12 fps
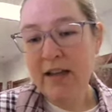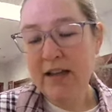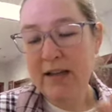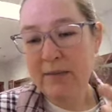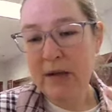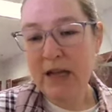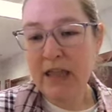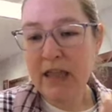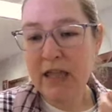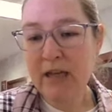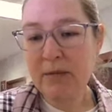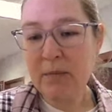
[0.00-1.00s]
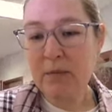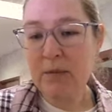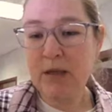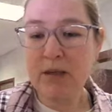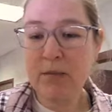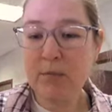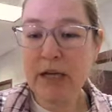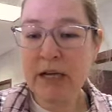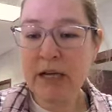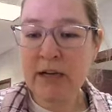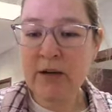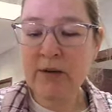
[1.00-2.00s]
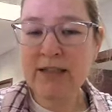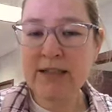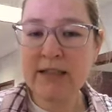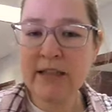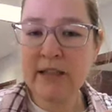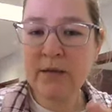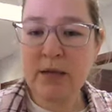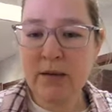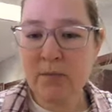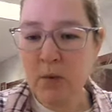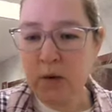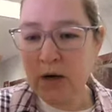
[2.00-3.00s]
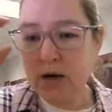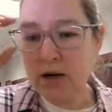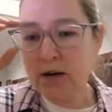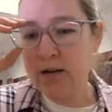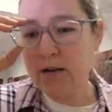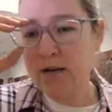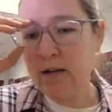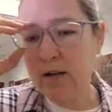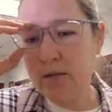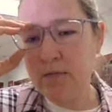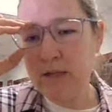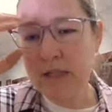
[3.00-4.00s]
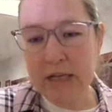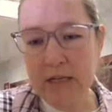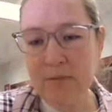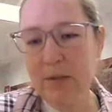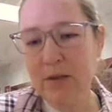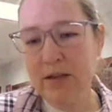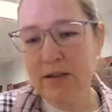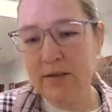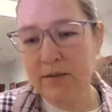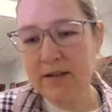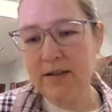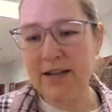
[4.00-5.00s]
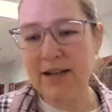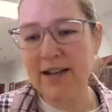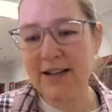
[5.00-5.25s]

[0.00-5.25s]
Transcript: I think maybe Play-Doh is a little bit more relatable, or